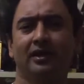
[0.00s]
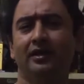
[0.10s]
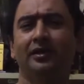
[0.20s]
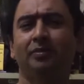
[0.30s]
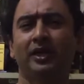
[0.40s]

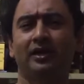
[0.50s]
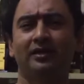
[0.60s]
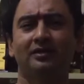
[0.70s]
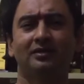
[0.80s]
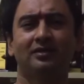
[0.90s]

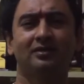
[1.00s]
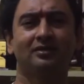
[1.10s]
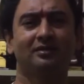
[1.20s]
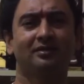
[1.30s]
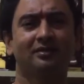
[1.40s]
independence
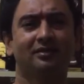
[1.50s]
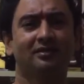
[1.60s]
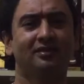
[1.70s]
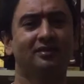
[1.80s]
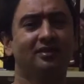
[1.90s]

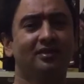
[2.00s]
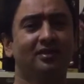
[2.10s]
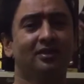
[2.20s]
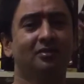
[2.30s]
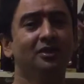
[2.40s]

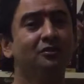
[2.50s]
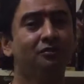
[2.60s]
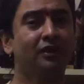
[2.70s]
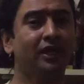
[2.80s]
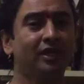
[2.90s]
means
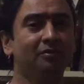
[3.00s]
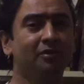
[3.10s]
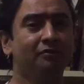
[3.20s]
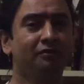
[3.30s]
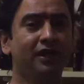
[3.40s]
freedom.
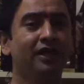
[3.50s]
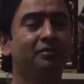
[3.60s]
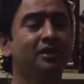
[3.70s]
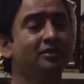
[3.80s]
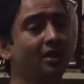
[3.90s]

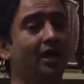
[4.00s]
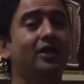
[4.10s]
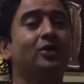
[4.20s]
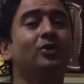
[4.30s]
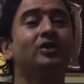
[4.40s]
Freedom means
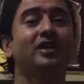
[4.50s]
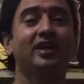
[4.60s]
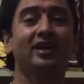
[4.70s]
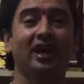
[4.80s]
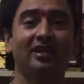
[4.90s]
I don't
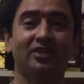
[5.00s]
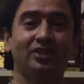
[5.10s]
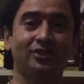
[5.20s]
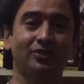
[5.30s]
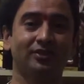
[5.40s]
care
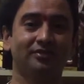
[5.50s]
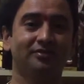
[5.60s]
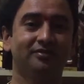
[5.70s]
attitude.